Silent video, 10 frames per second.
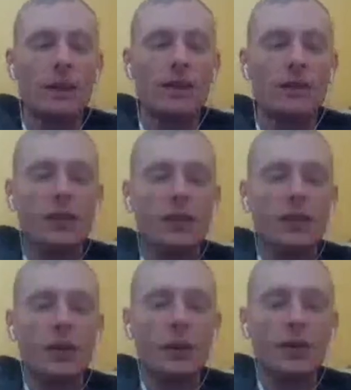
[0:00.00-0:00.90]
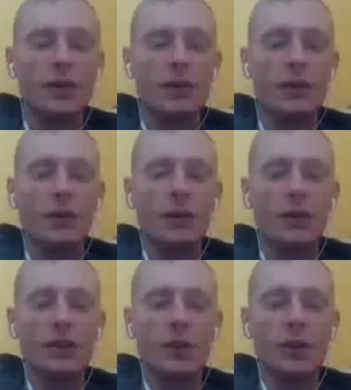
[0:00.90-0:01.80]
So this is the new
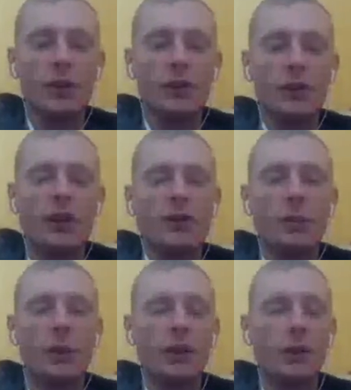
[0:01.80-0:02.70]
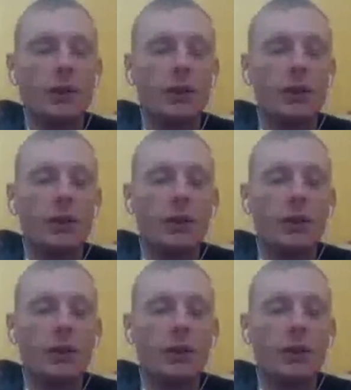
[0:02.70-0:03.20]
course where you unlock Mario in.